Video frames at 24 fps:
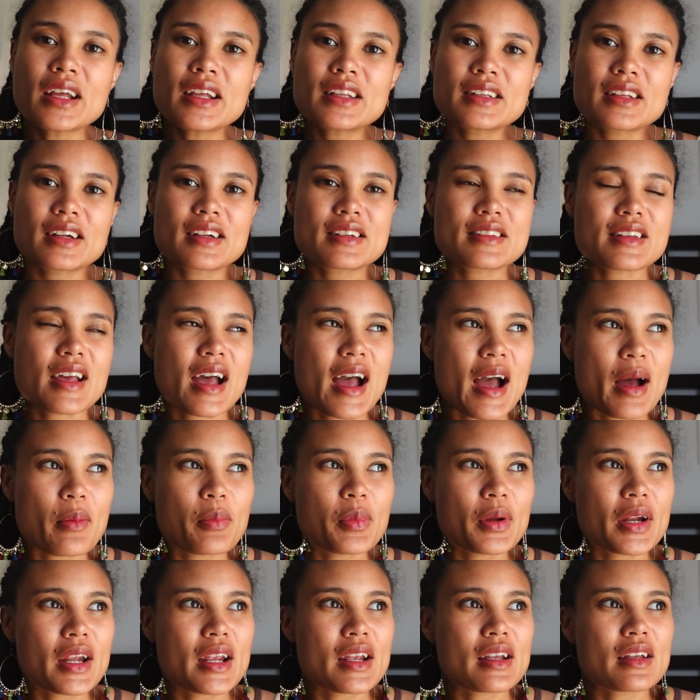that is
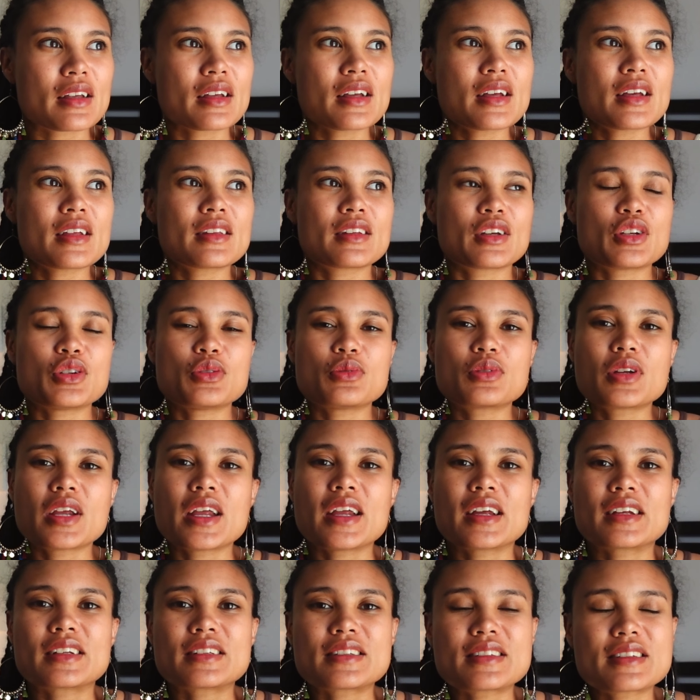happening that you
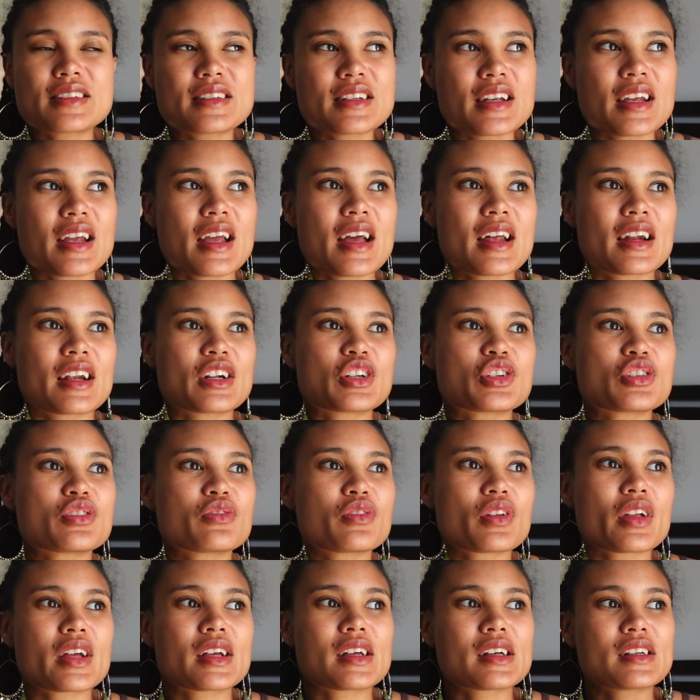can't see, and I just
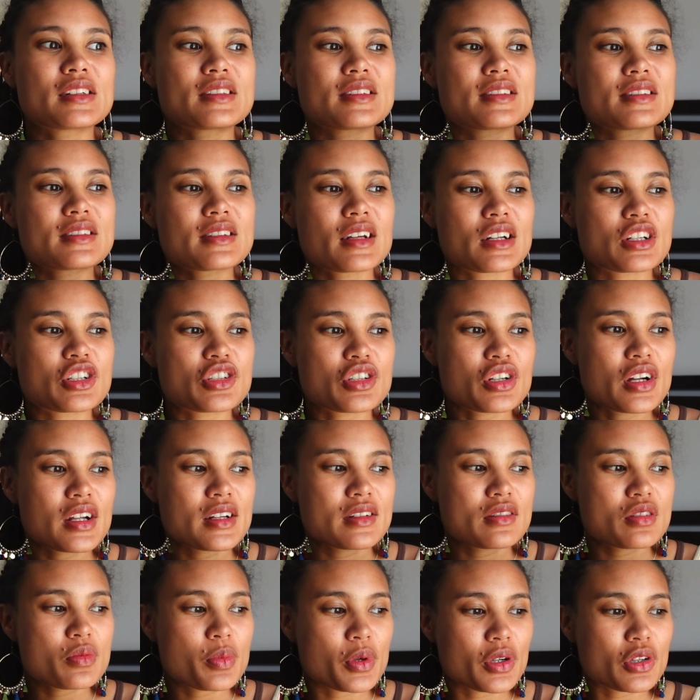feel like it's such a
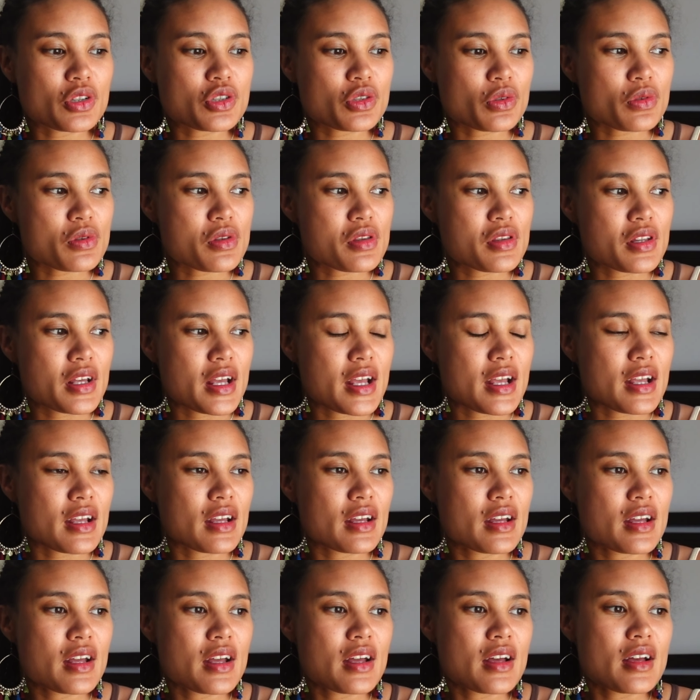spiritual thing.
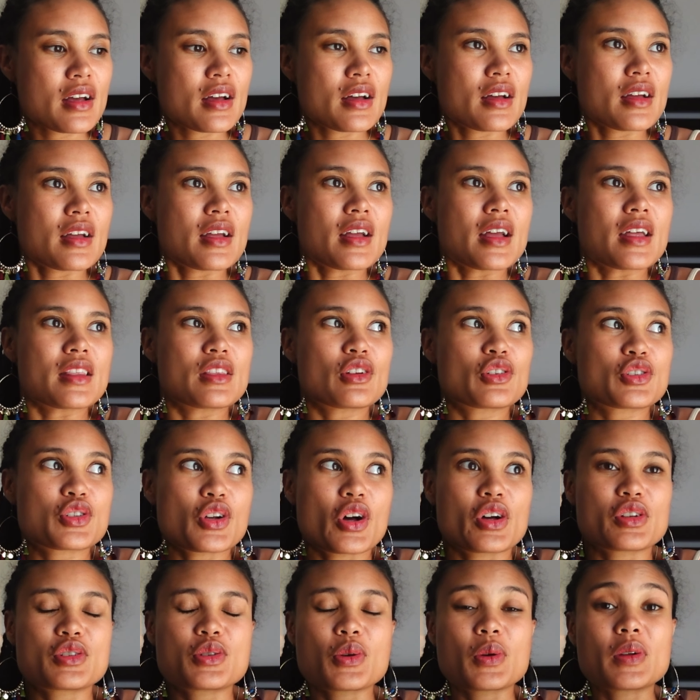There's
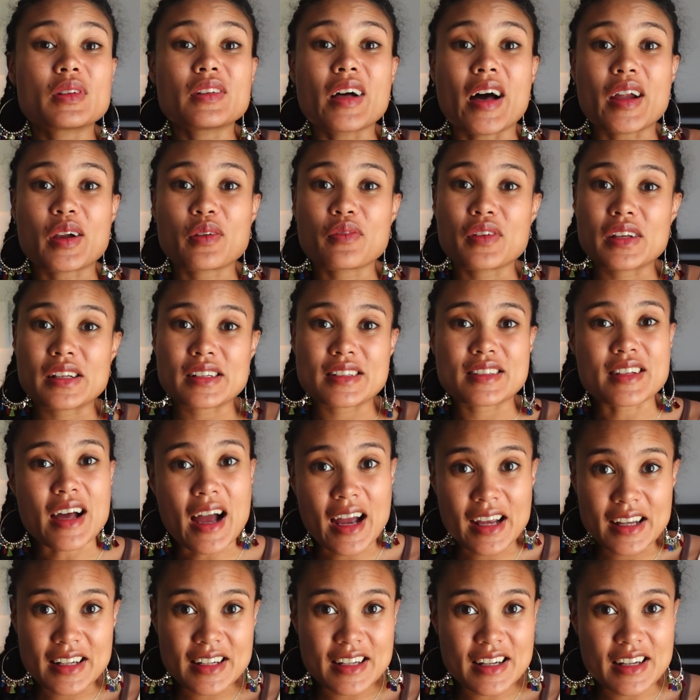also a lot of
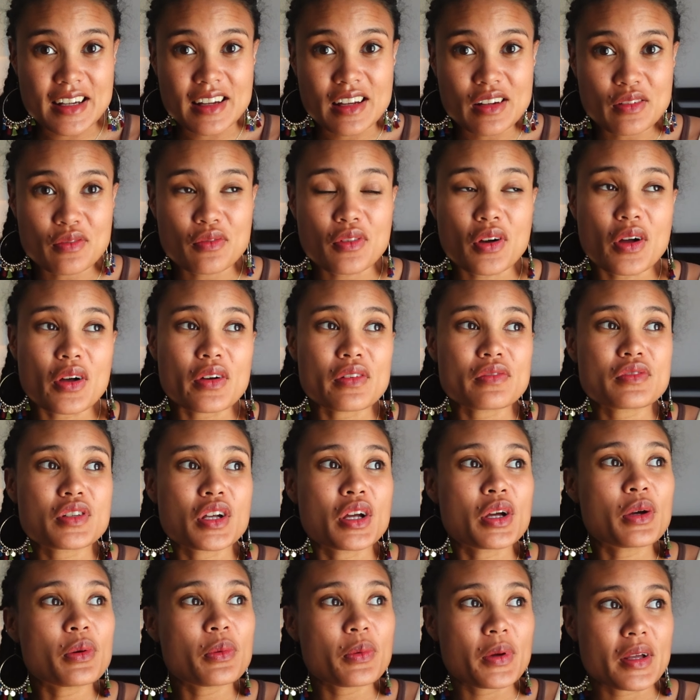anxiety involved
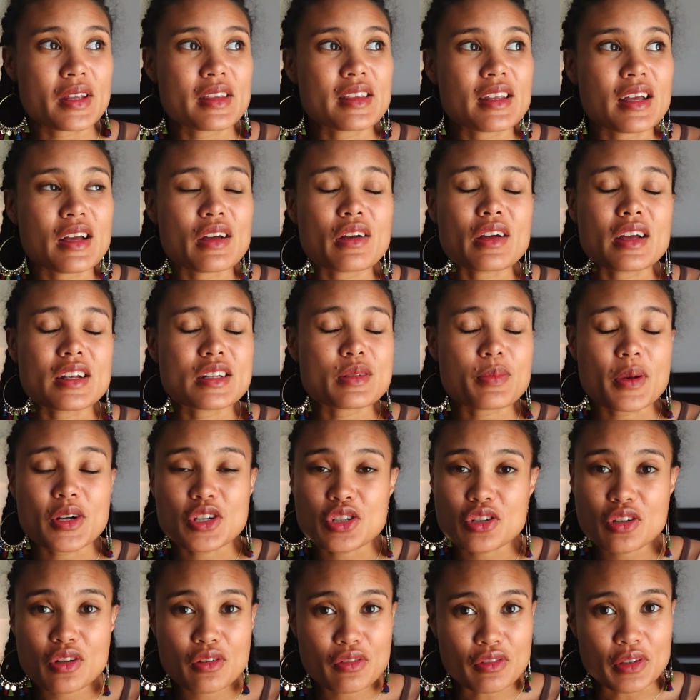with it,
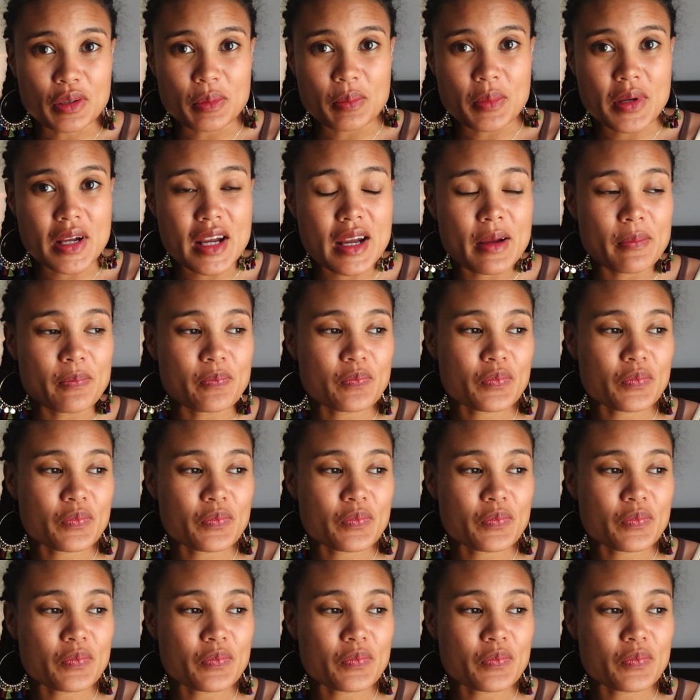especially for me.